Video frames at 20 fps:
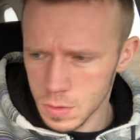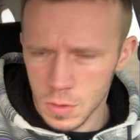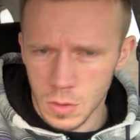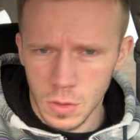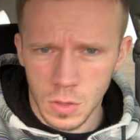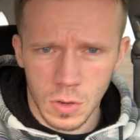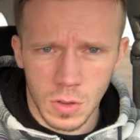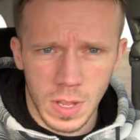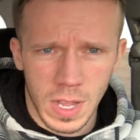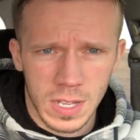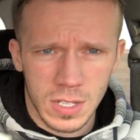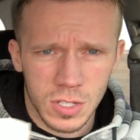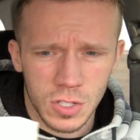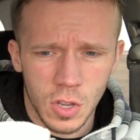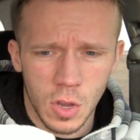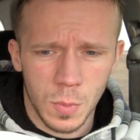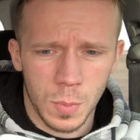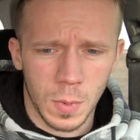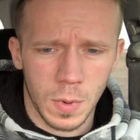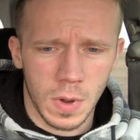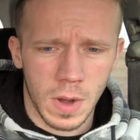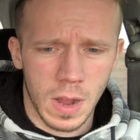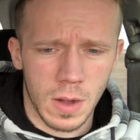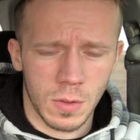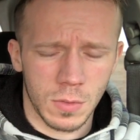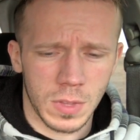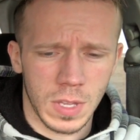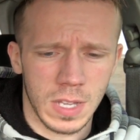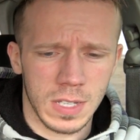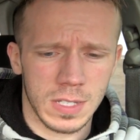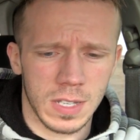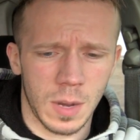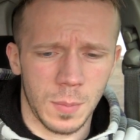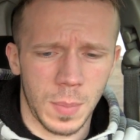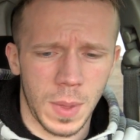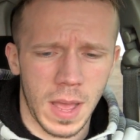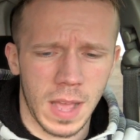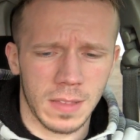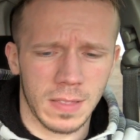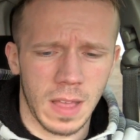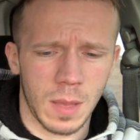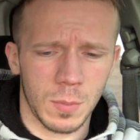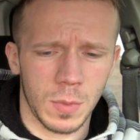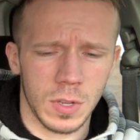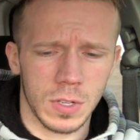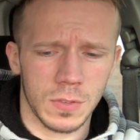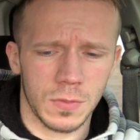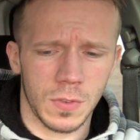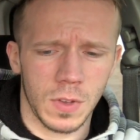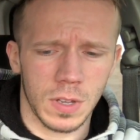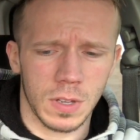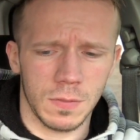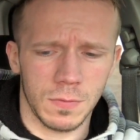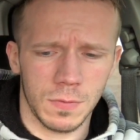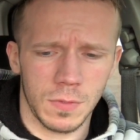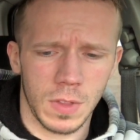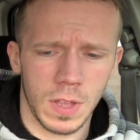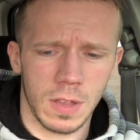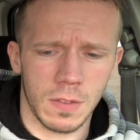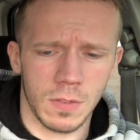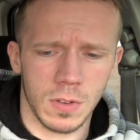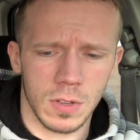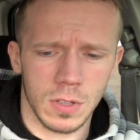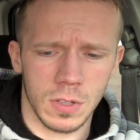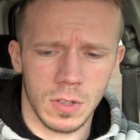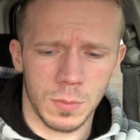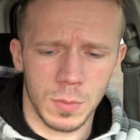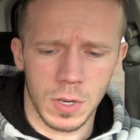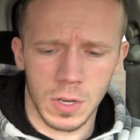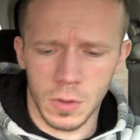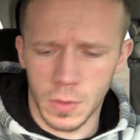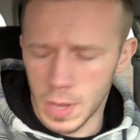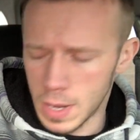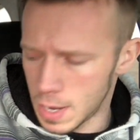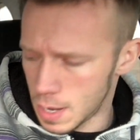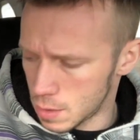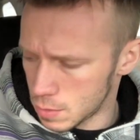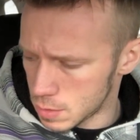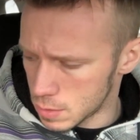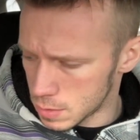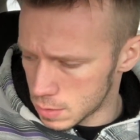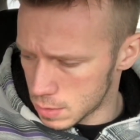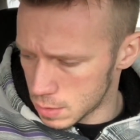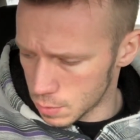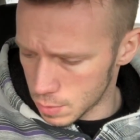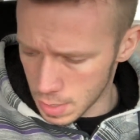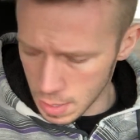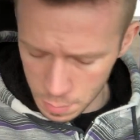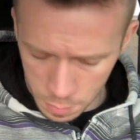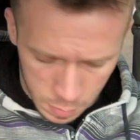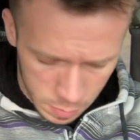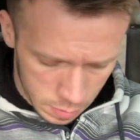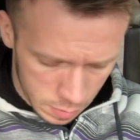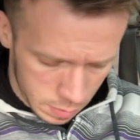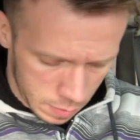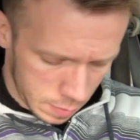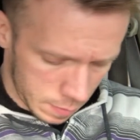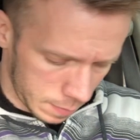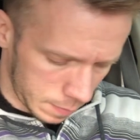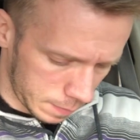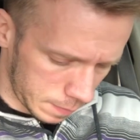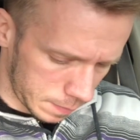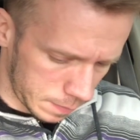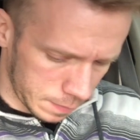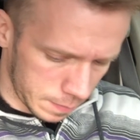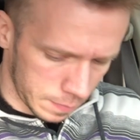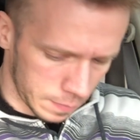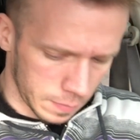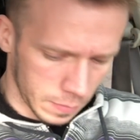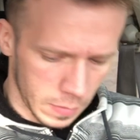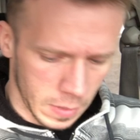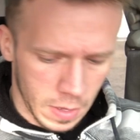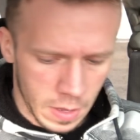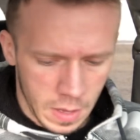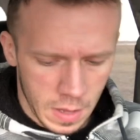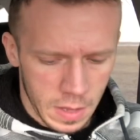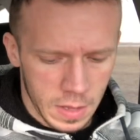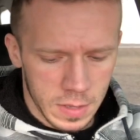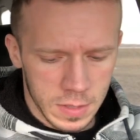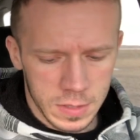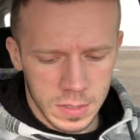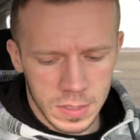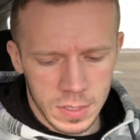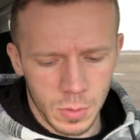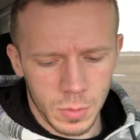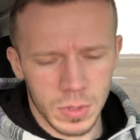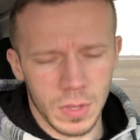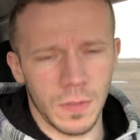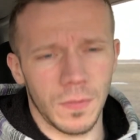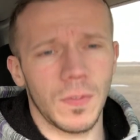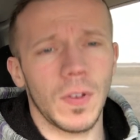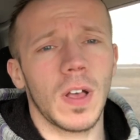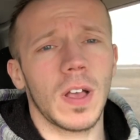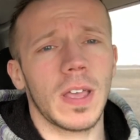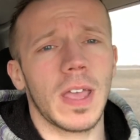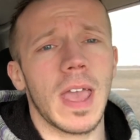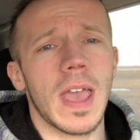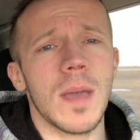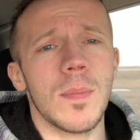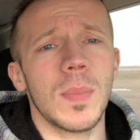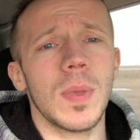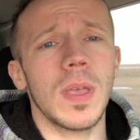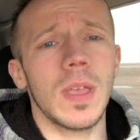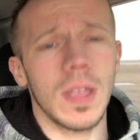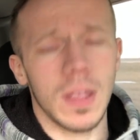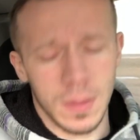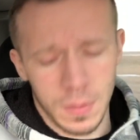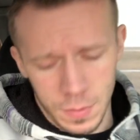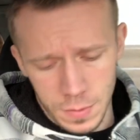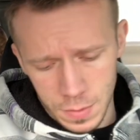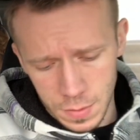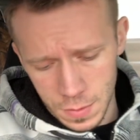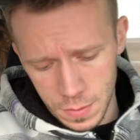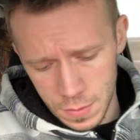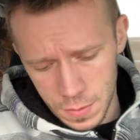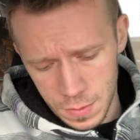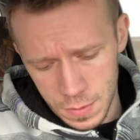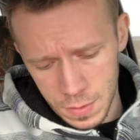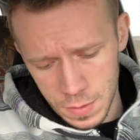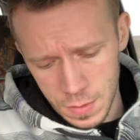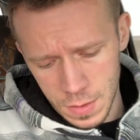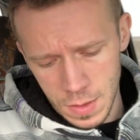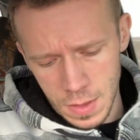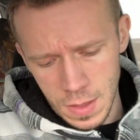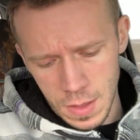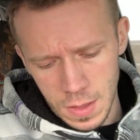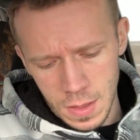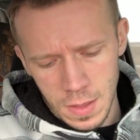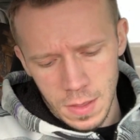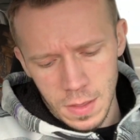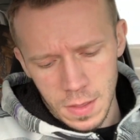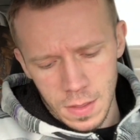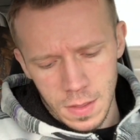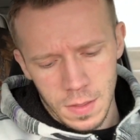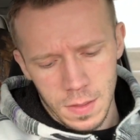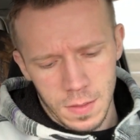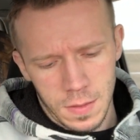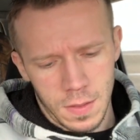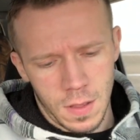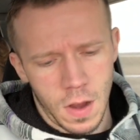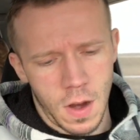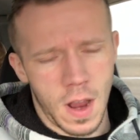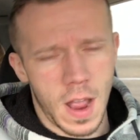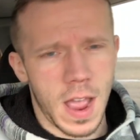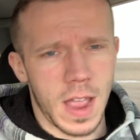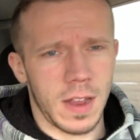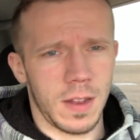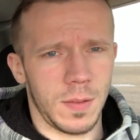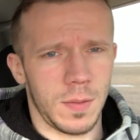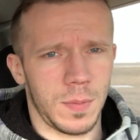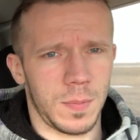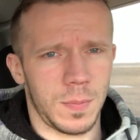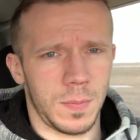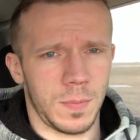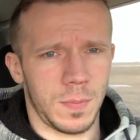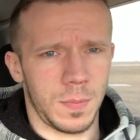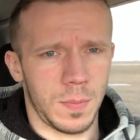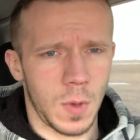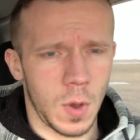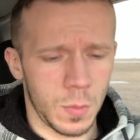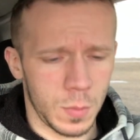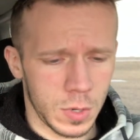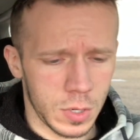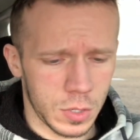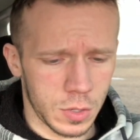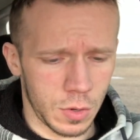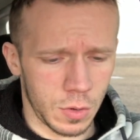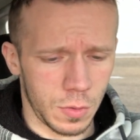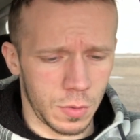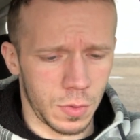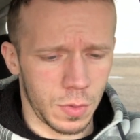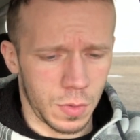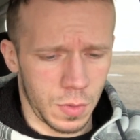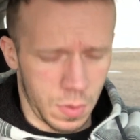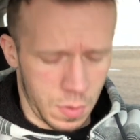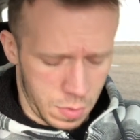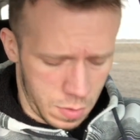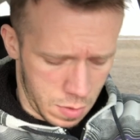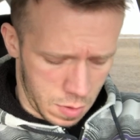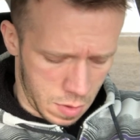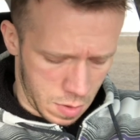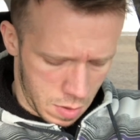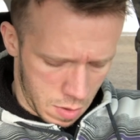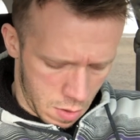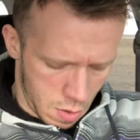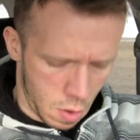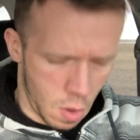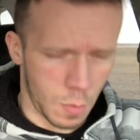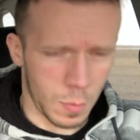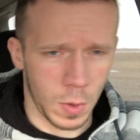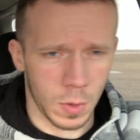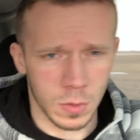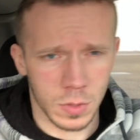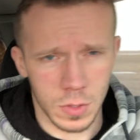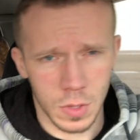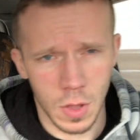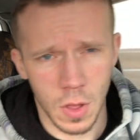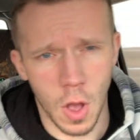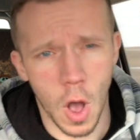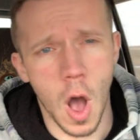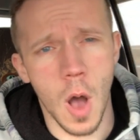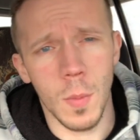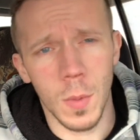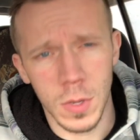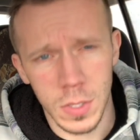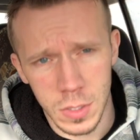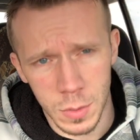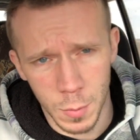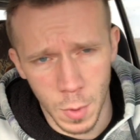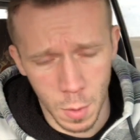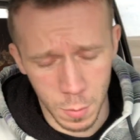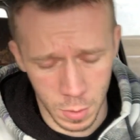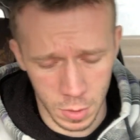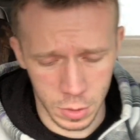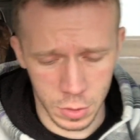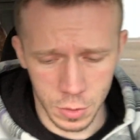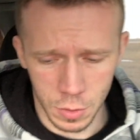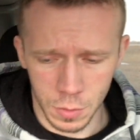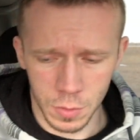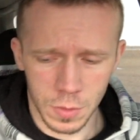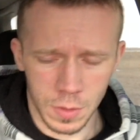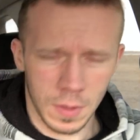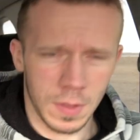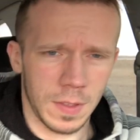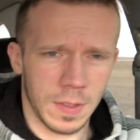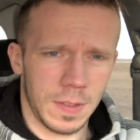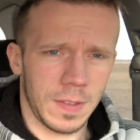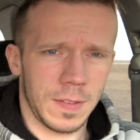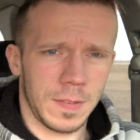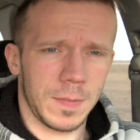The little ass scooper, I don't think it's going to pack that much fucking flavor. So I'm going to do 8 ounces, see what happens. See what the fuck happens. All right. Moment of truth. Almost. Almost the moment of truth.